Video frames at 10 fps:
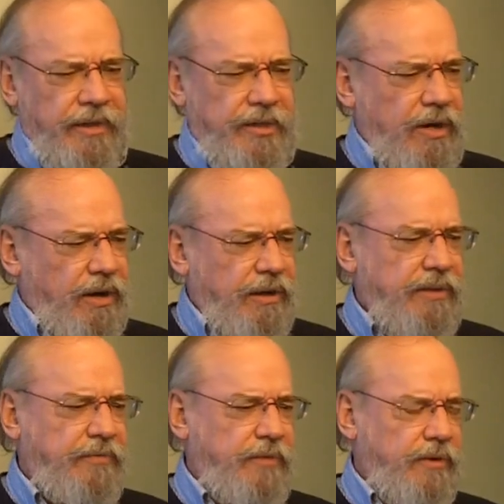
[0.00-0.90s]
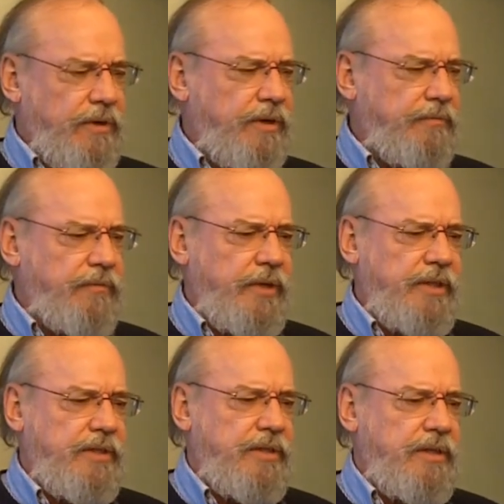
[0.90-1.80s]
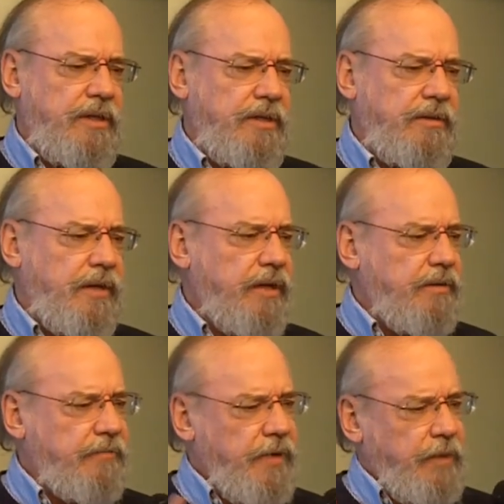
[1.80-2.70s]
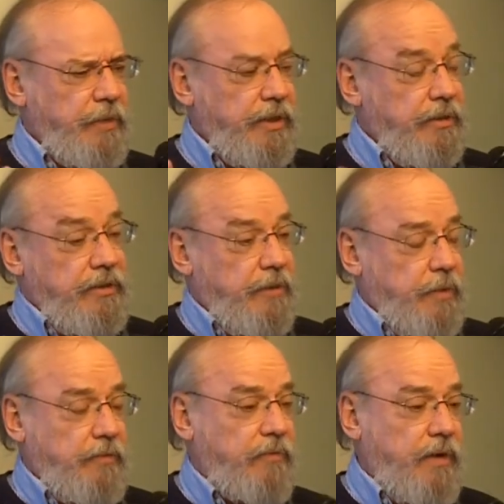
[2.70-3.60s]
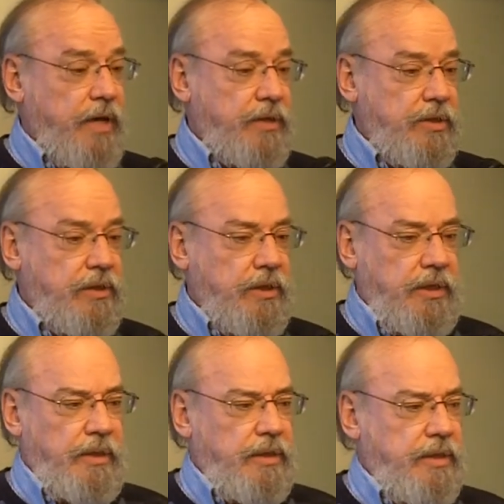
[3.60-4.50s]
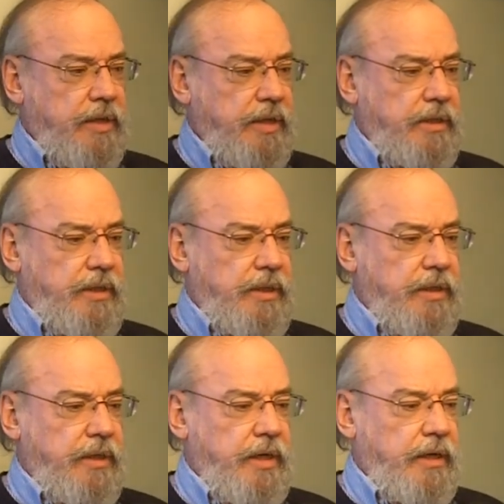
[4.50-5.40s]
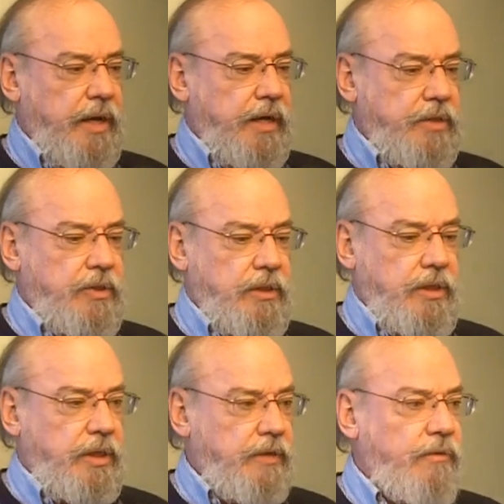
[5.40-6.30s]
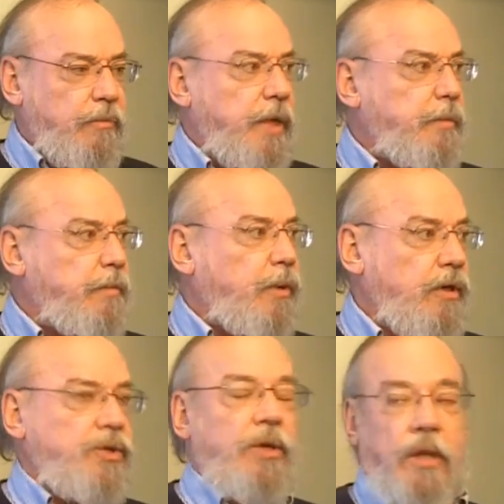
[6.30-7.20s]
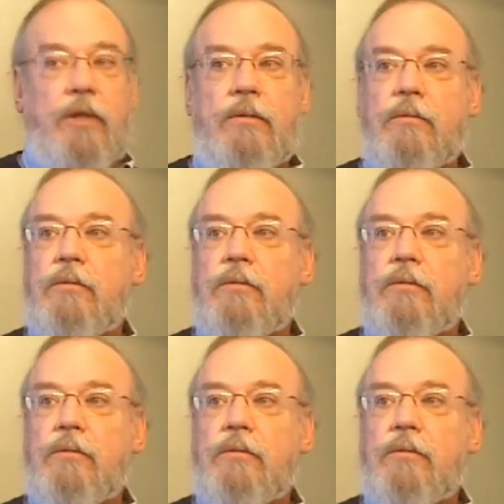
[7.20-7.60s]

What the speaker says: It's hard for our friends and family, and sometimes for us, to get this idea that actually evil may be personal.